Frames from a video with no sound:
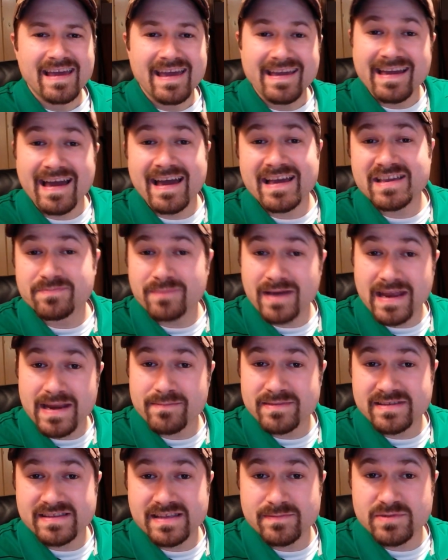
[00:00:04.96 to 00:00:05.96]
Hey guys, my name
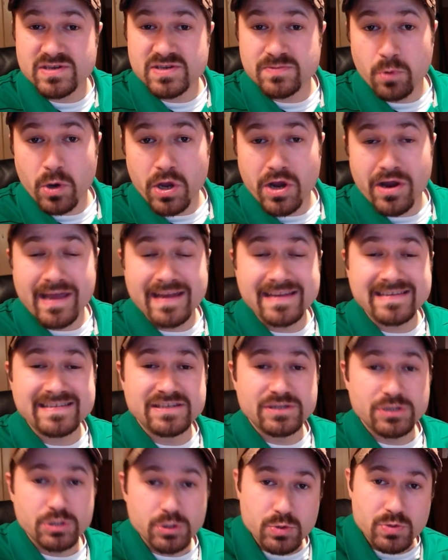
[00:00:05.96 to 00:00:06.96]
is Tim Schmoyer and it's
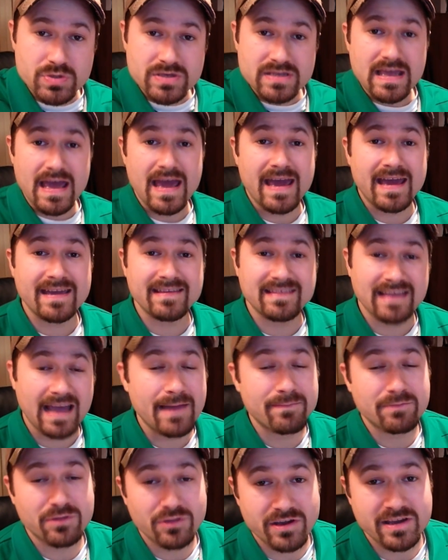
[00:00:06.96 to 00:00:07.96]
Tuesday.
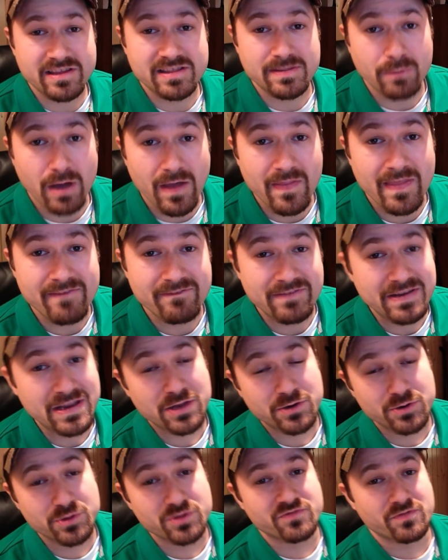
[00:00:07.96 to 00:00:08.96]
Time to look at some online video
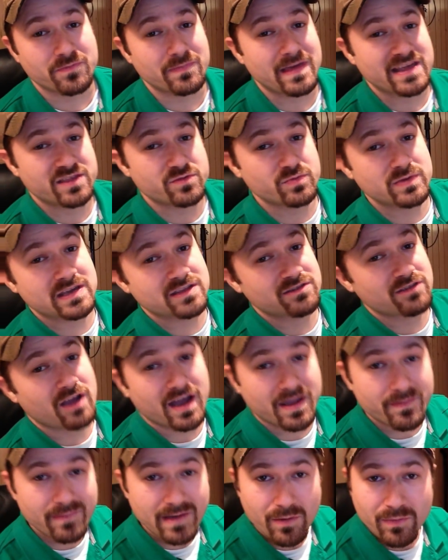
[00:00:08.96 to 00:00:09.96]
news from last week and
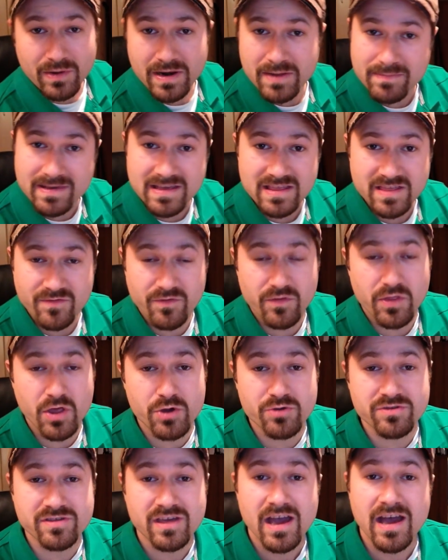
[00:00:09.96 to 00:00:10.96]
talk about what it means for
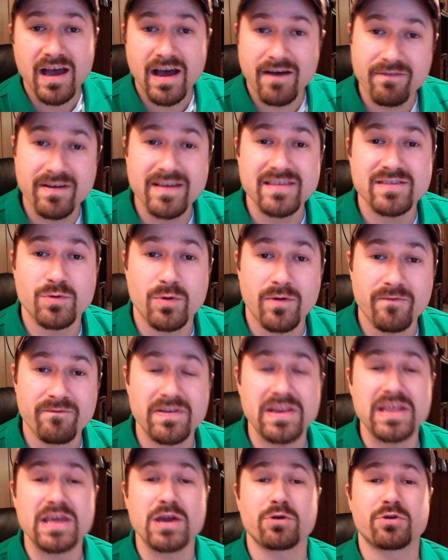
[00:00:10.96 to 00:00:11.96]
those of us who are
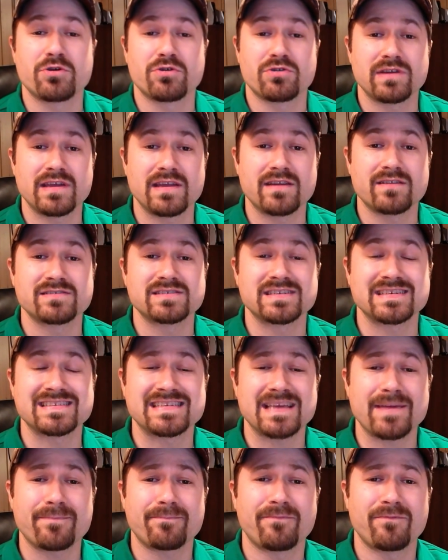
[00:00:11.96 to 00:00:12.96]
video creators,
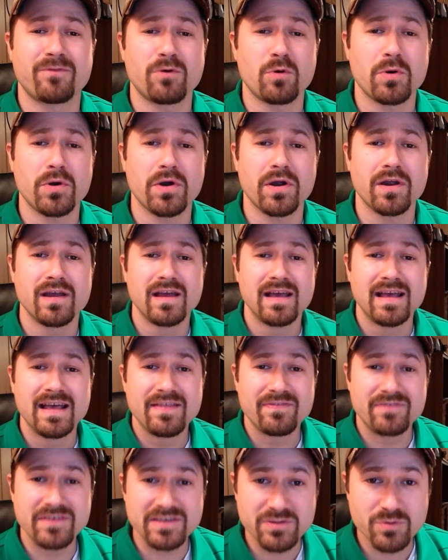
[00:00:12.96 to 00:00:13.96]
except for
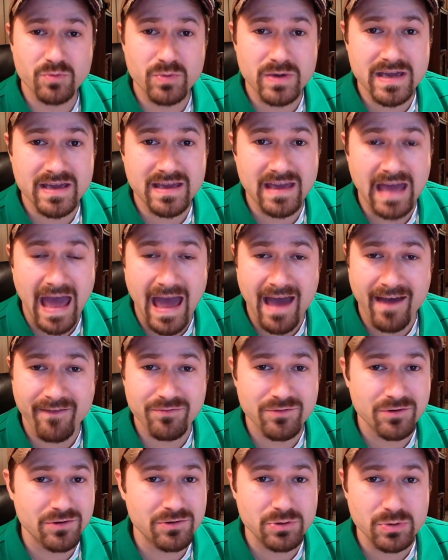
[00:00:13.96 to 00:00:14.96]
this week
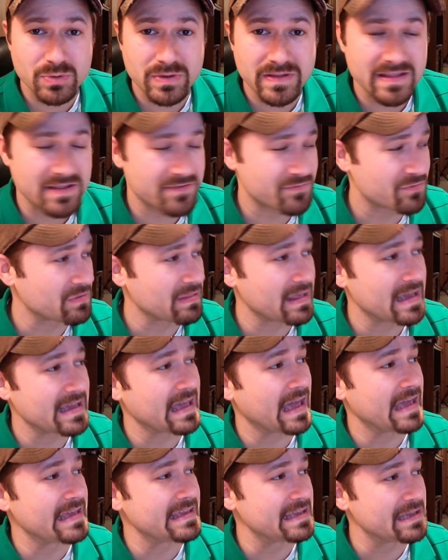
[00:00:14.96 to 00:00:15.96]
after doing this for
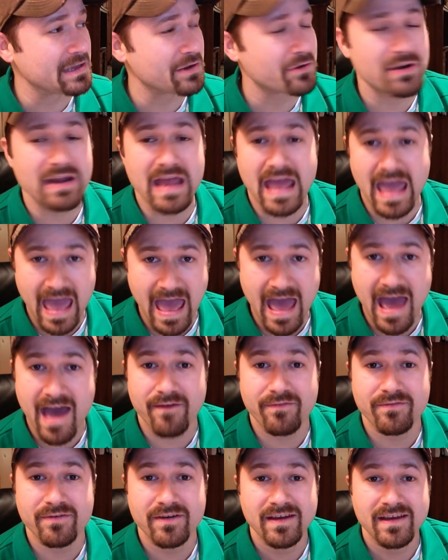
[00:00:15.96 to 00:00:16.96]
like a year and a
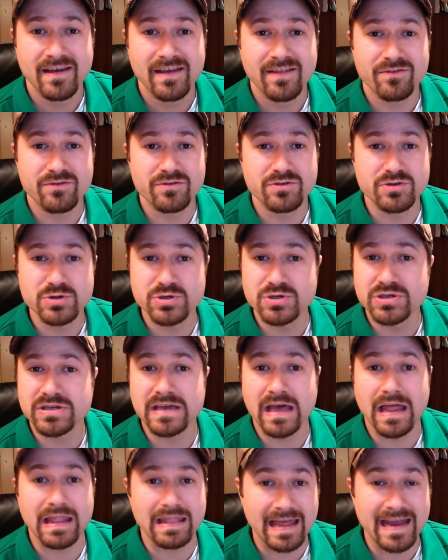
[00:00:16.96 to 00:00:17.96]
half. There's usually
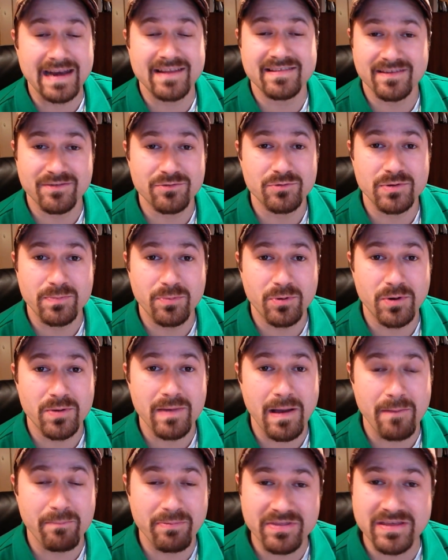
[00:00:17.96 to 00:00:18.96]
a lot of stuff to report
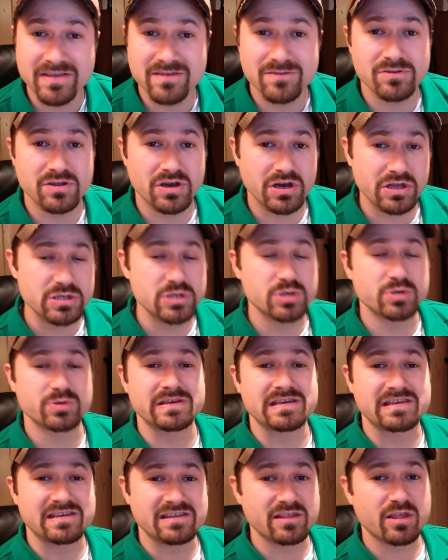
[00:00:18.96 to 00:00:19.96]
about, but this was an
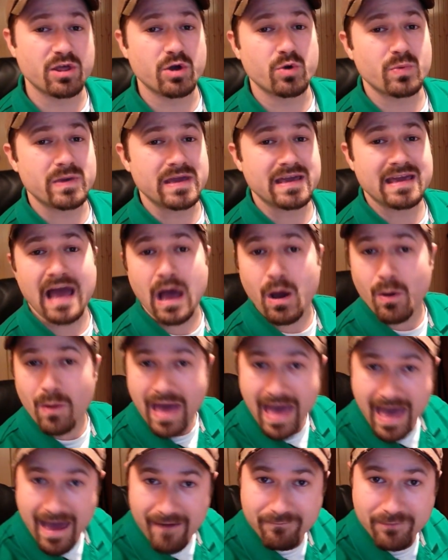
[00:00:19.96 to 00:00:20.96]
unusually slow week.
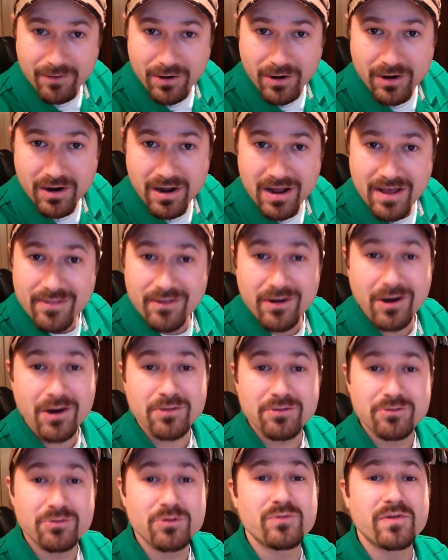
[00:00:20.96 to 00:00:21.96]
However, there are
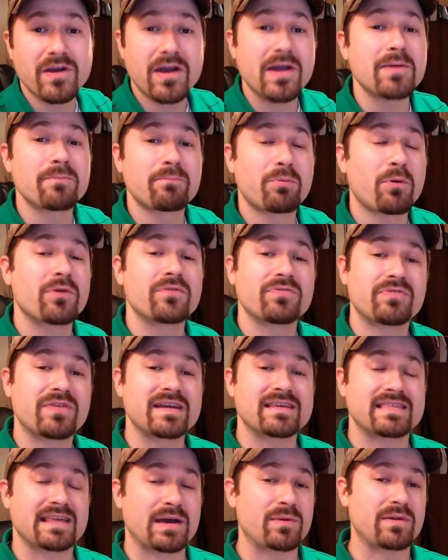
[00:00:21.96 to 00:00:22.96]
two very important
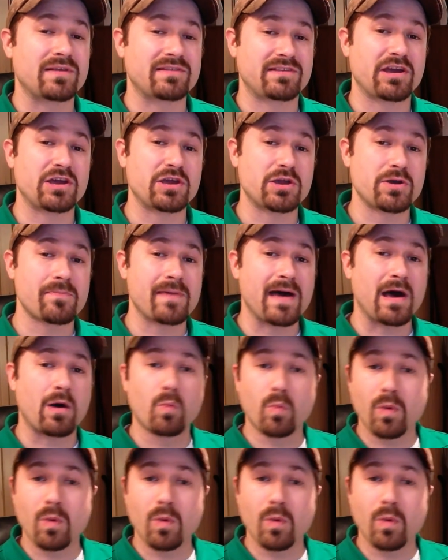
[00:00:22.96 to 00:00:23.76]
things I want to tell you about.